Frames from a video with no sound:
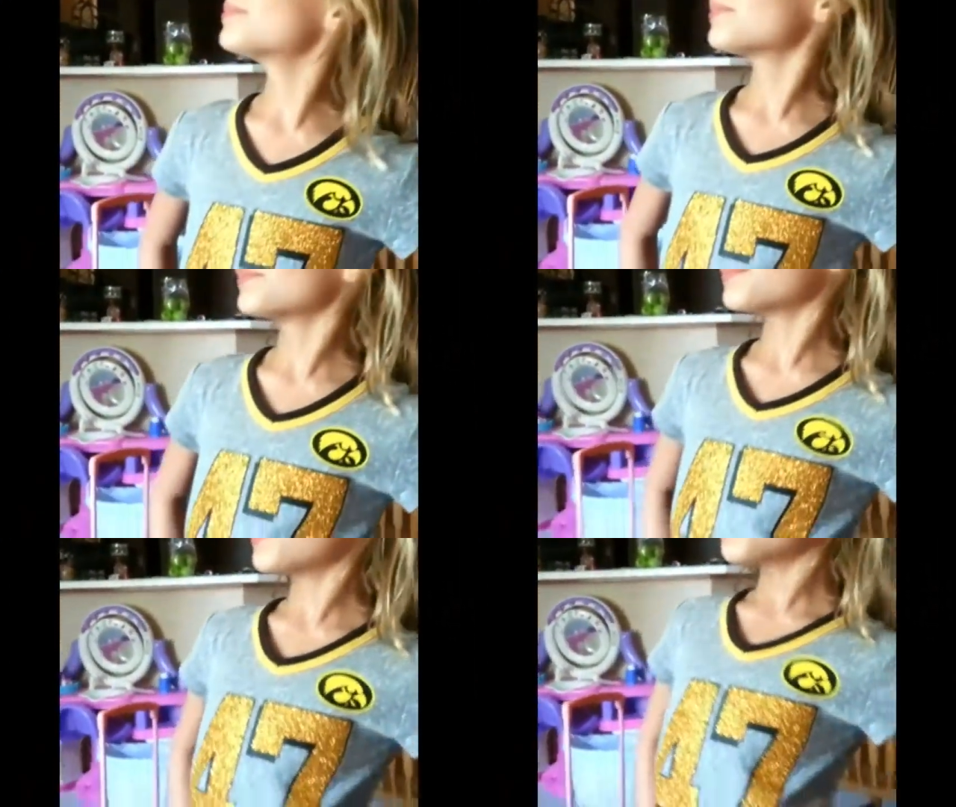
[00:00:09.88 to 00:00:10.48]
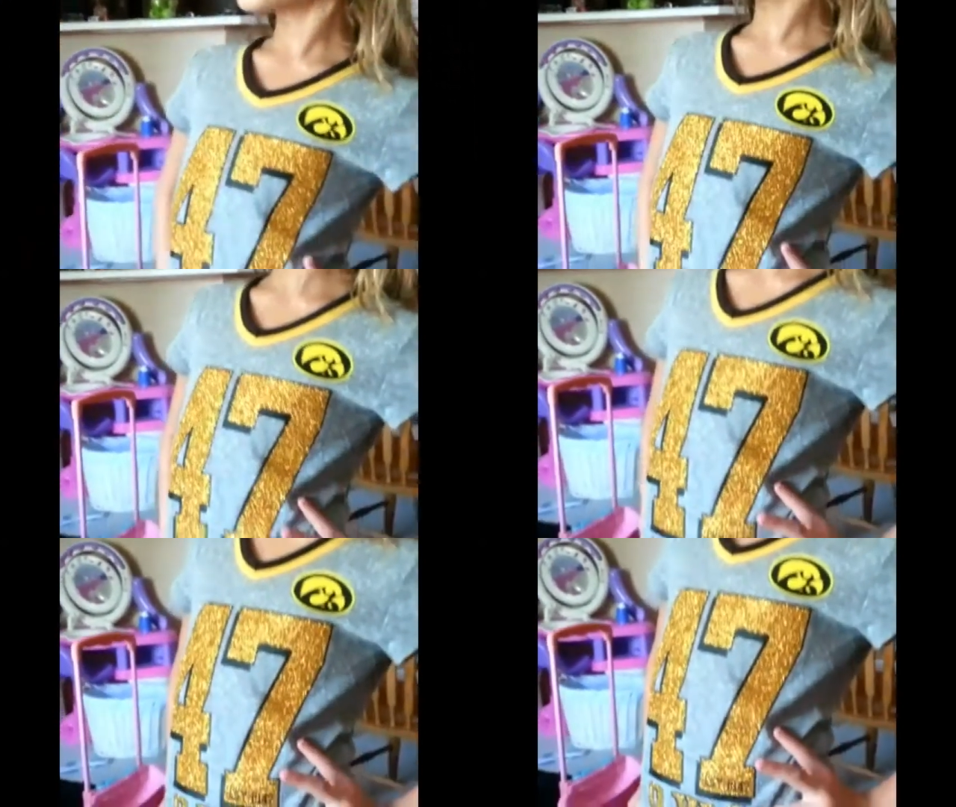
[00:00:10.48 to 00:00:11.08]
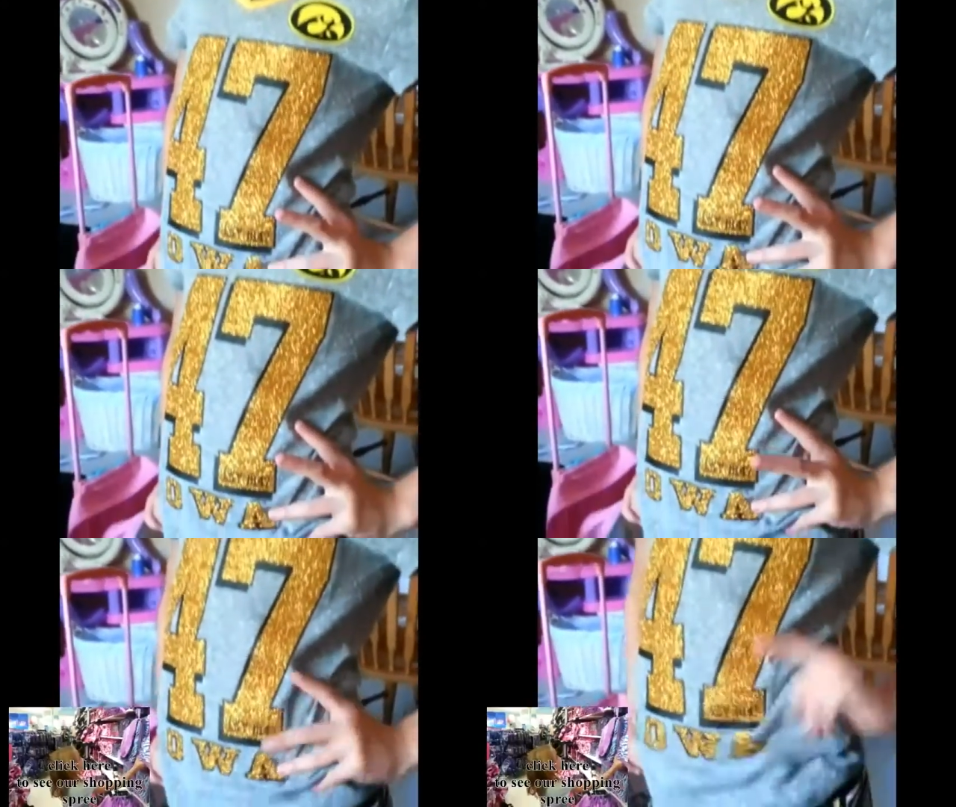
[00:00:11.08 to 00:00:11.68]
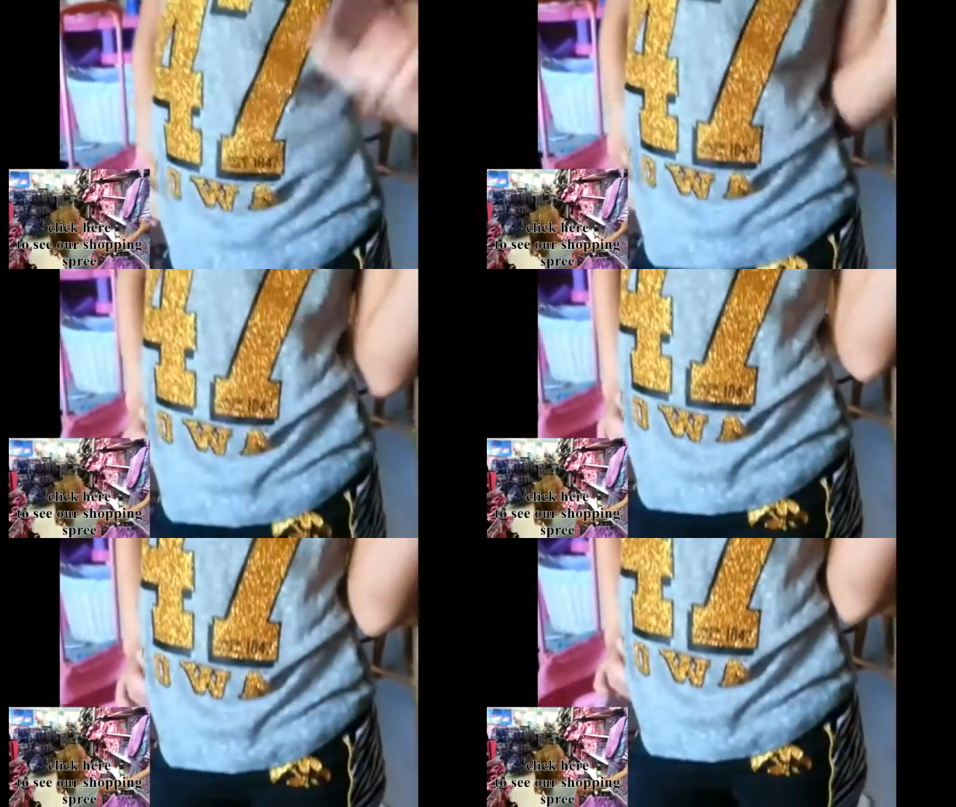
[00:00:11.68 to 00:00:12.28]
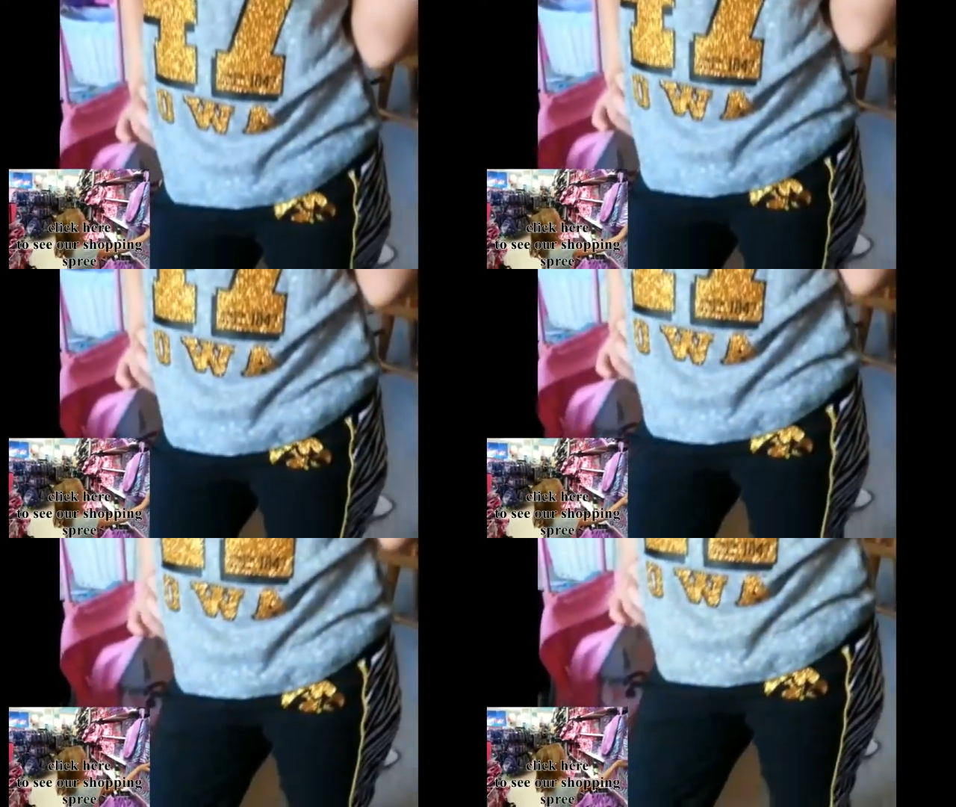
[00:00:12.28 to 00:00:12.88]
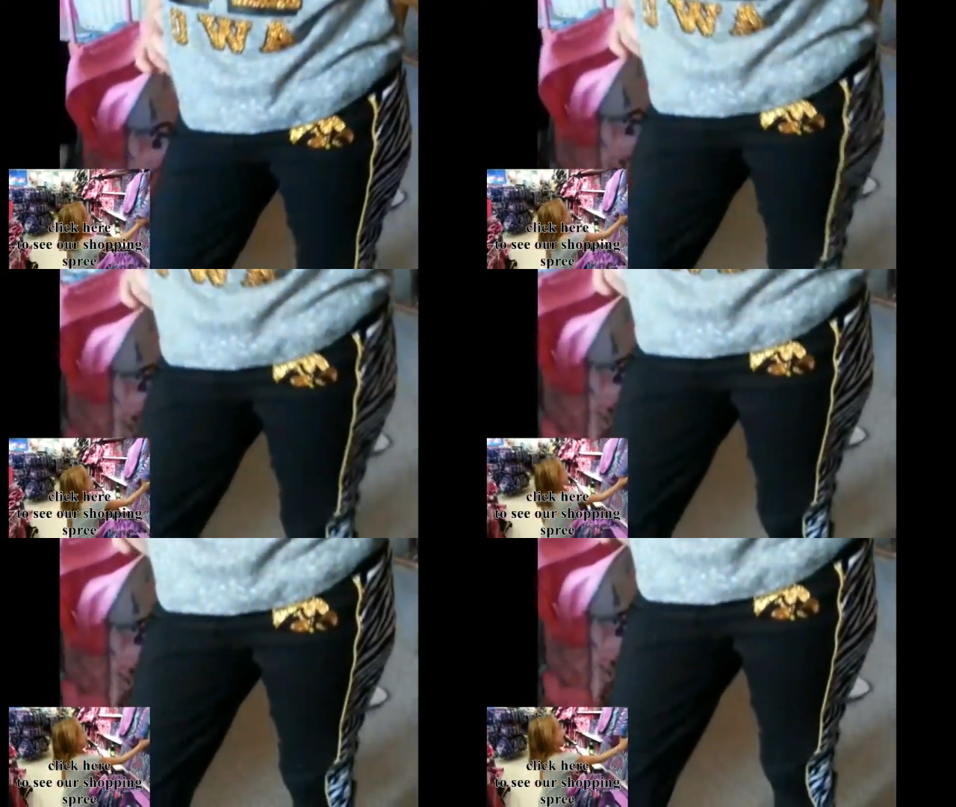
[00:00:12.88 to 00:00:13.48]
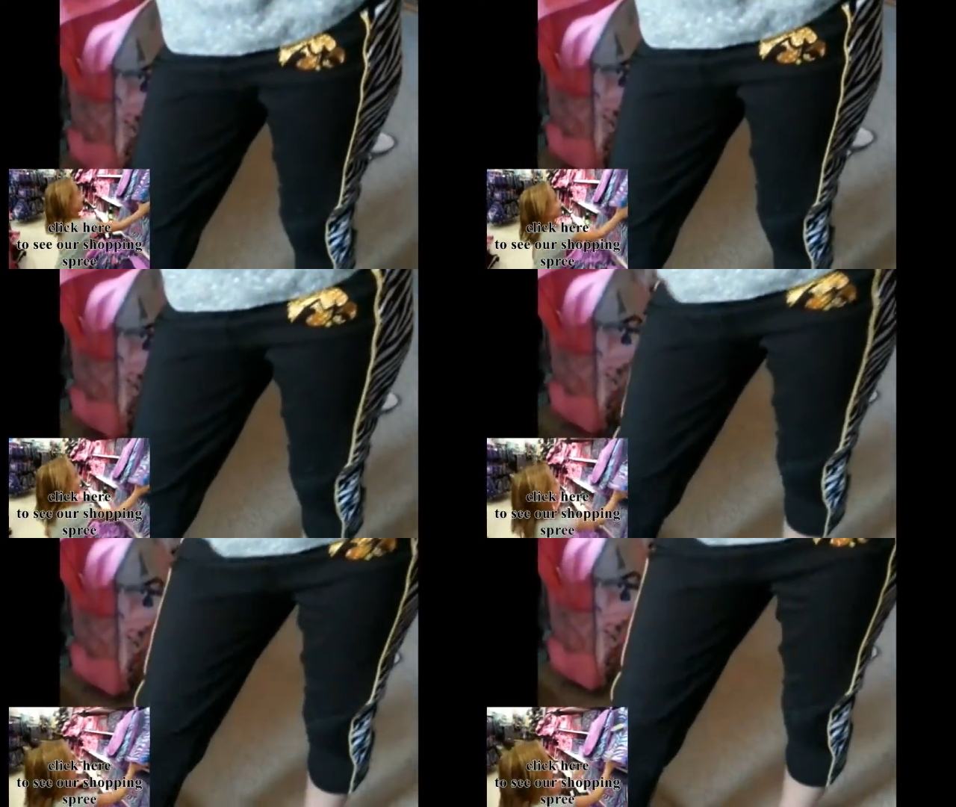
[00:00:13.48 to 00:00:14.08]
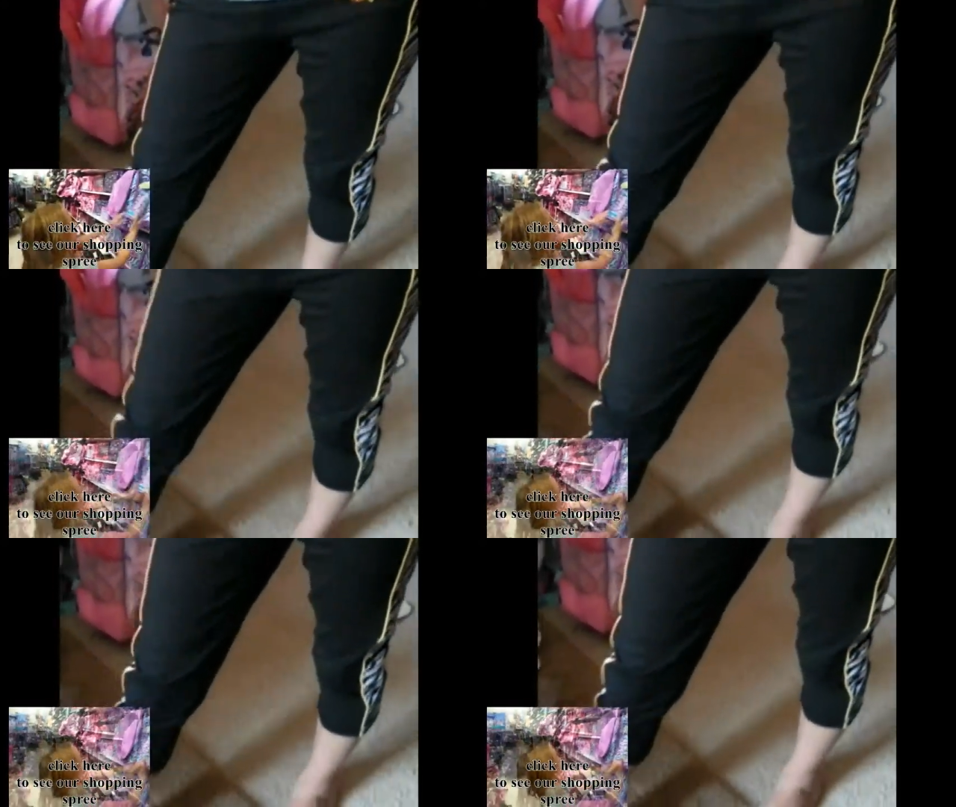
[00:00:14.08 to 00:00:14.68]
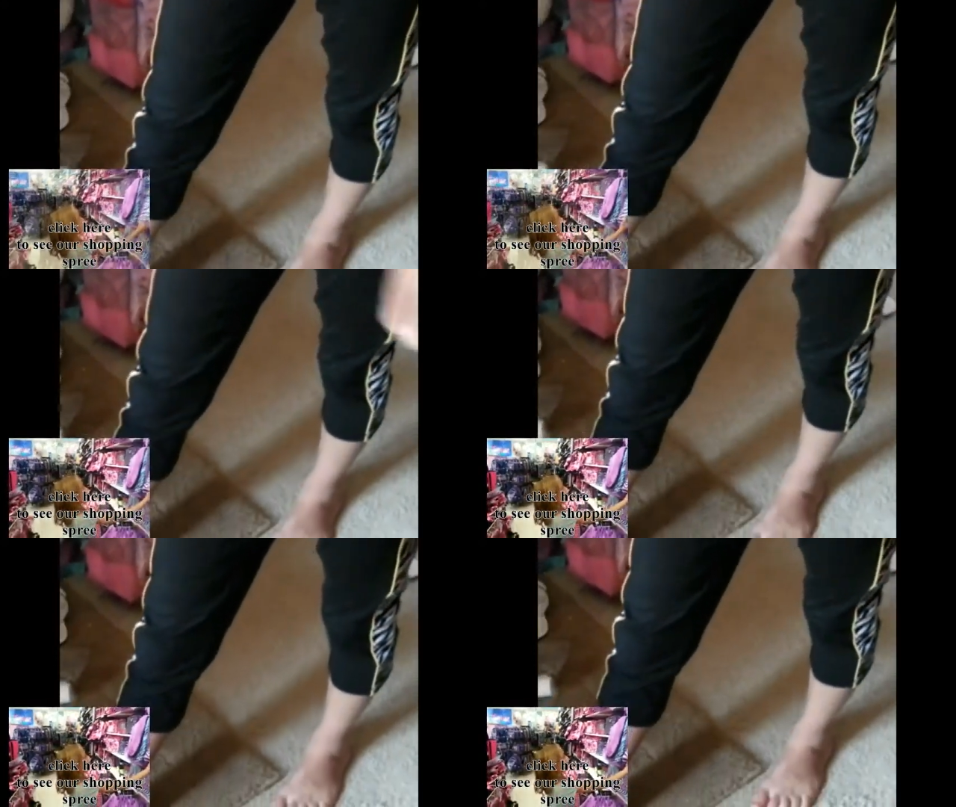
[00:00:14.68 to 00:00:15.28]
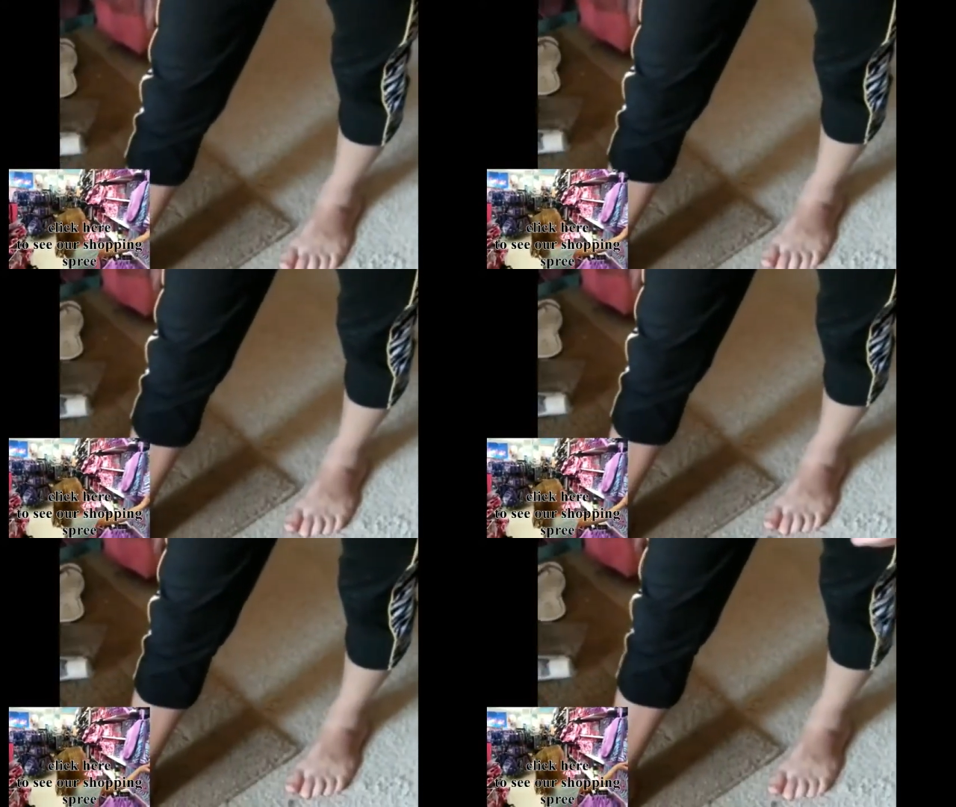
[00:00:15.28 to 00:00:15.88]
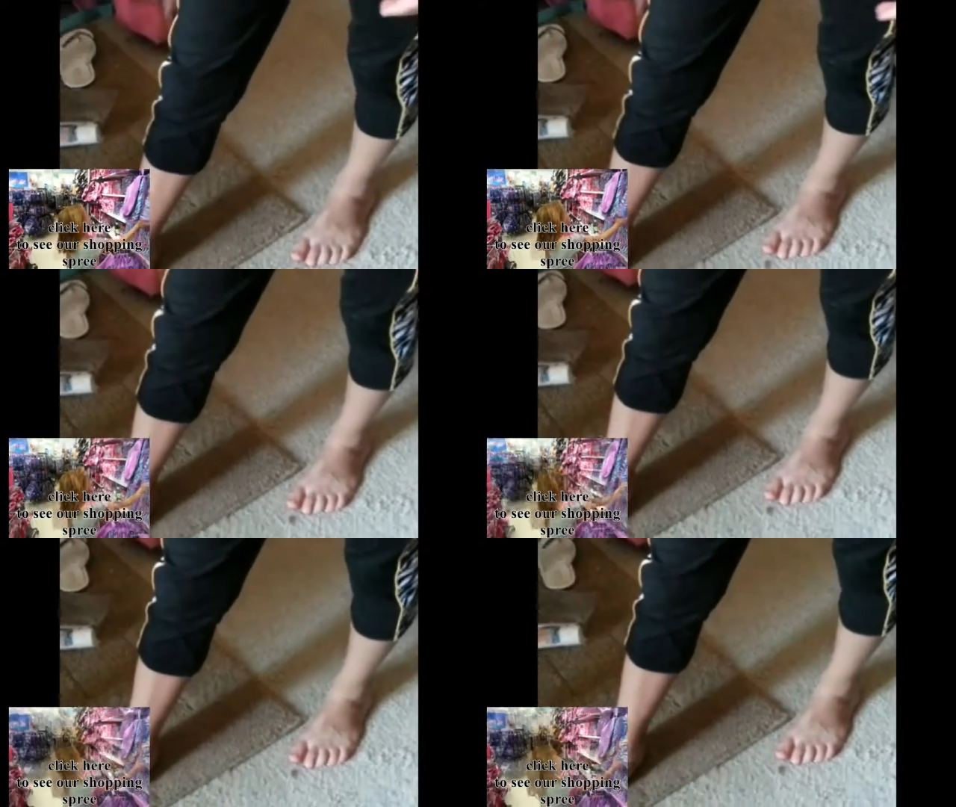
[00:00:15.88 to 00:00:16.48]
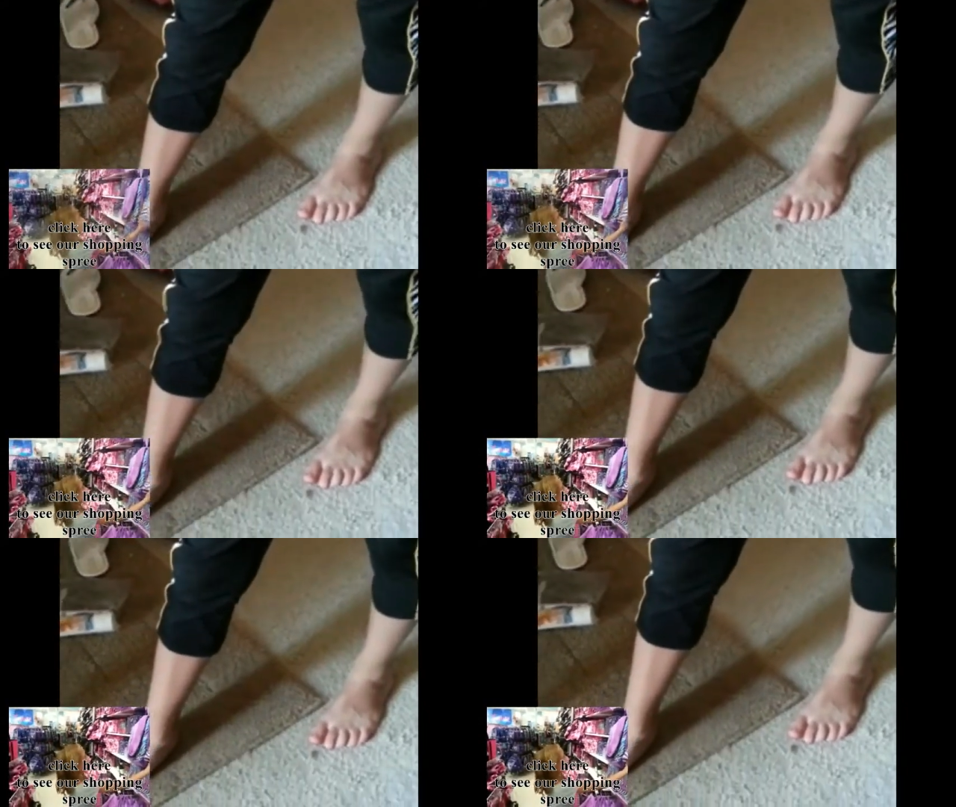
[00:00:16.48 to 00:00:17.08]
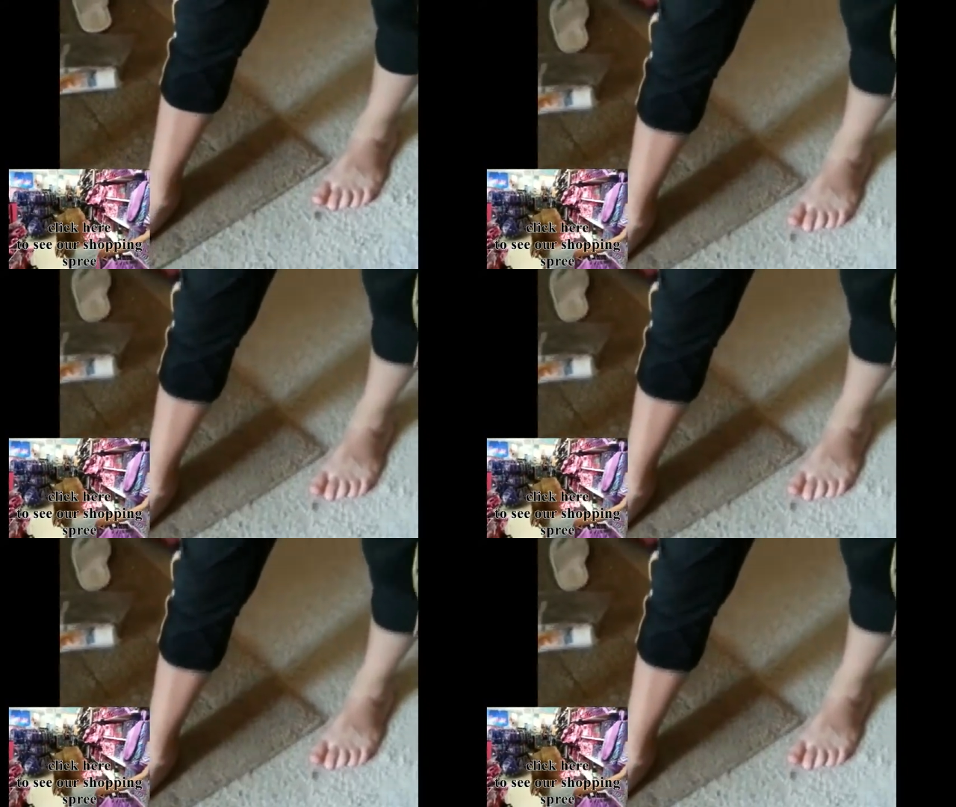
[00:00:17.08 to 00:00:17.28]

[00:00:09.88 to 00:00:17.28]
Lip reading: (no speaker visible)